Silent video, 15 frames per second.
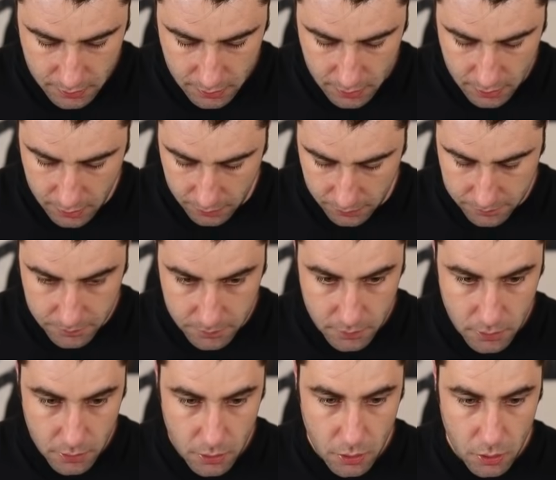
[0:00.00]
here,
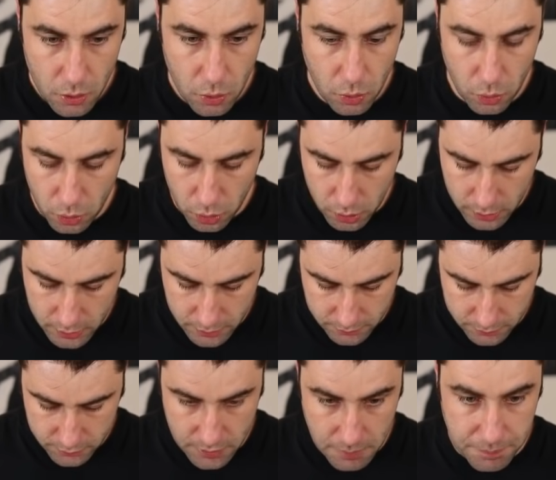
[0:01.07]

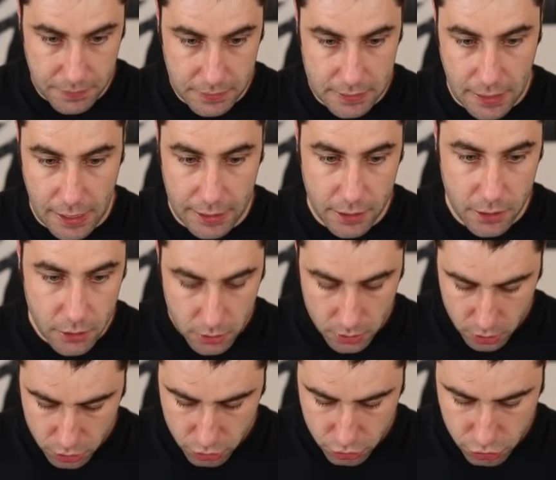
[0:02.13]
or something like
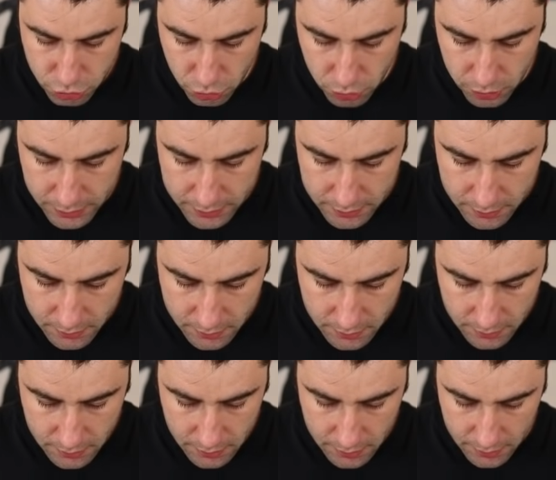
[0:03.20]
join
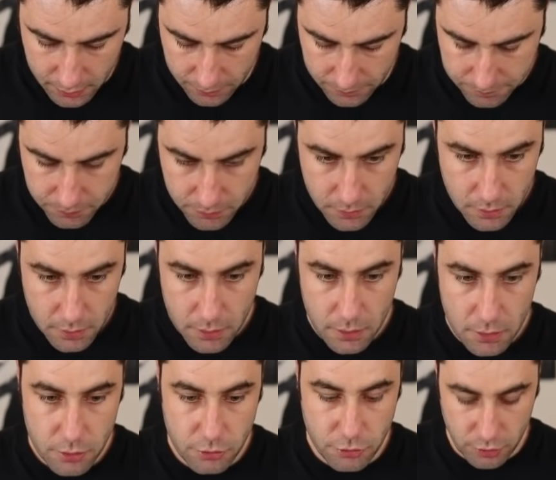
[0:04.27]
here,
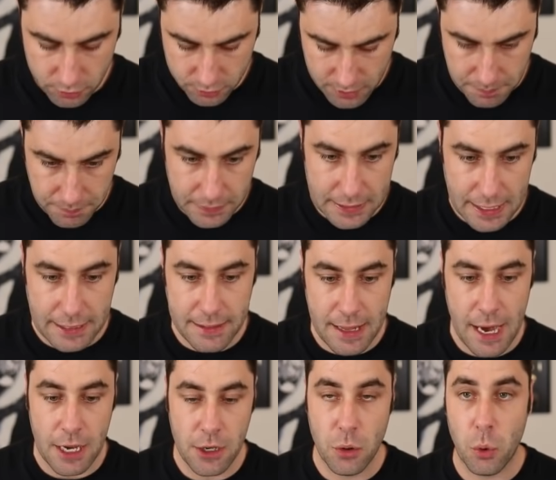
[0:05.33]
just something like
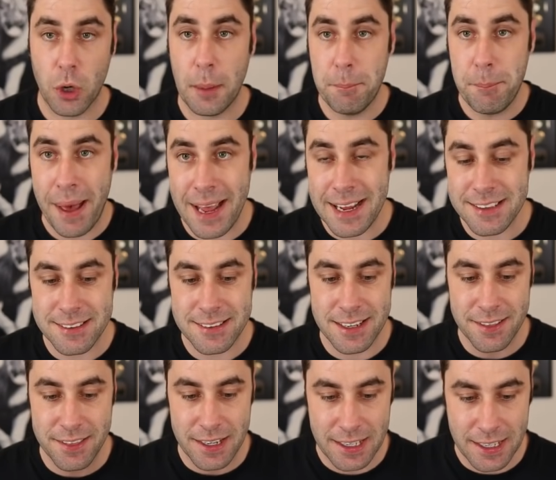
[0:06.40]
that, and you want to paste
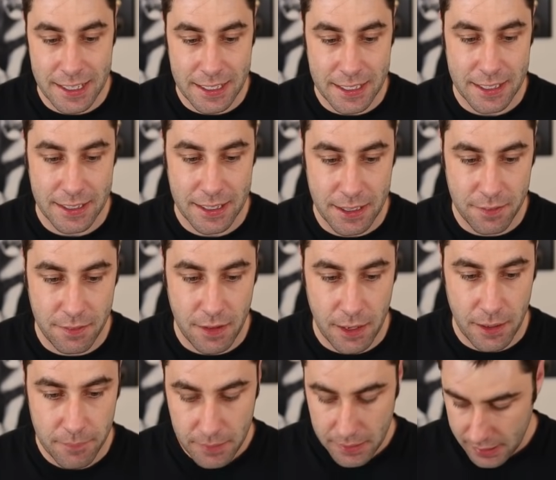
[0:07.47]
the link in
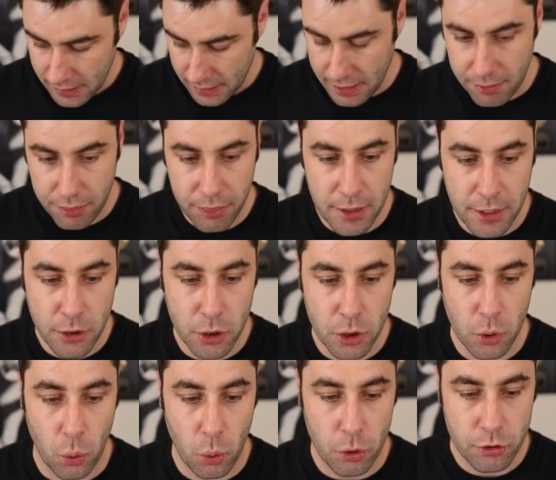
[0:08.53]
there. And I think you
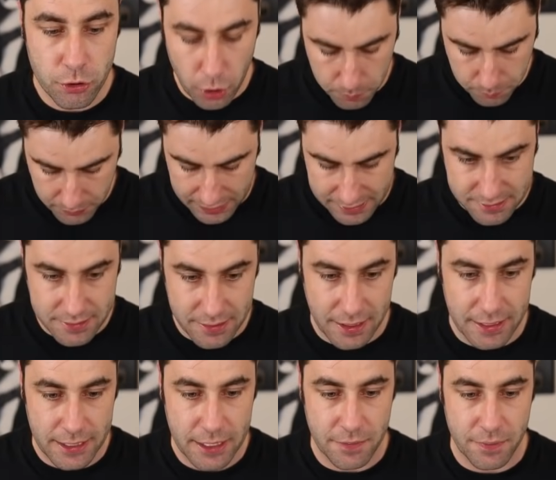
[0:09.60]
can also paste the
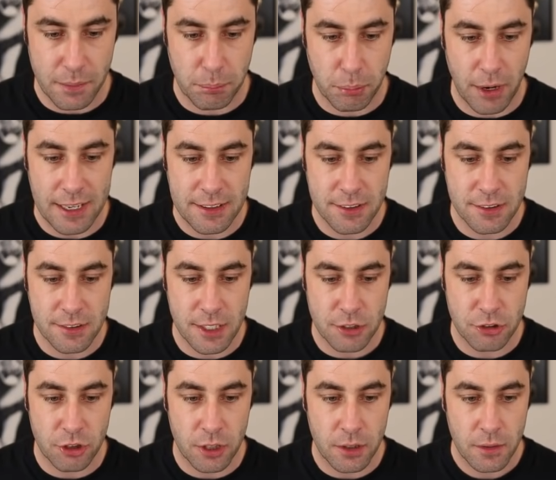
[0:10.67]
link in the price
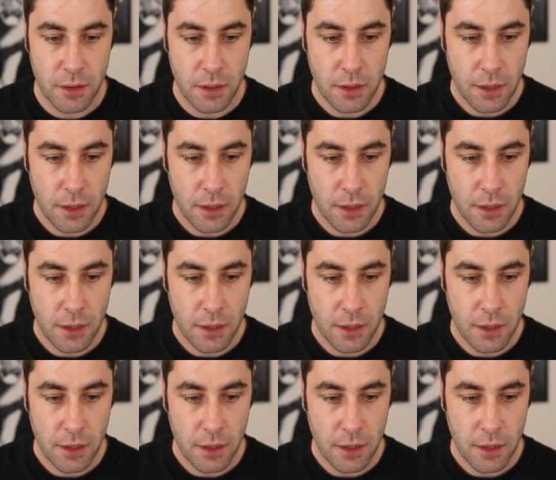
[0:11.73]
section.